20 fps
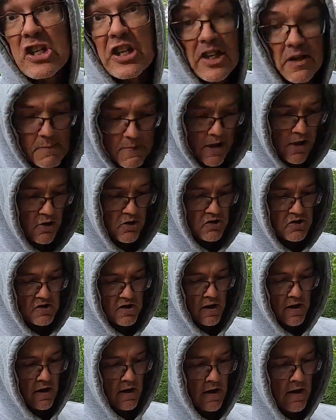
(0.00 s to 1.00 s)
deer
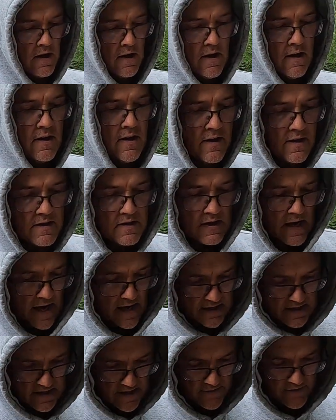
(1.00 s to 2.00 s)
mouse.
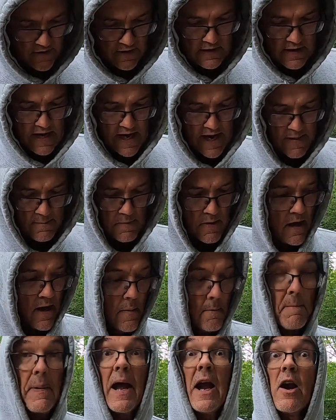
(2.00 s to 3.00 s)
Scientific name
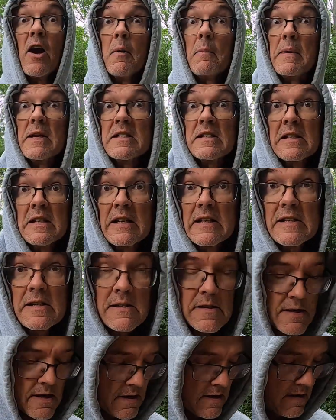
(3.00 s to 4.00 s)

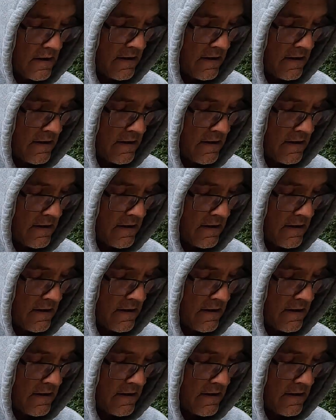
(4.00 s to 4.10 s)
Peromyscus.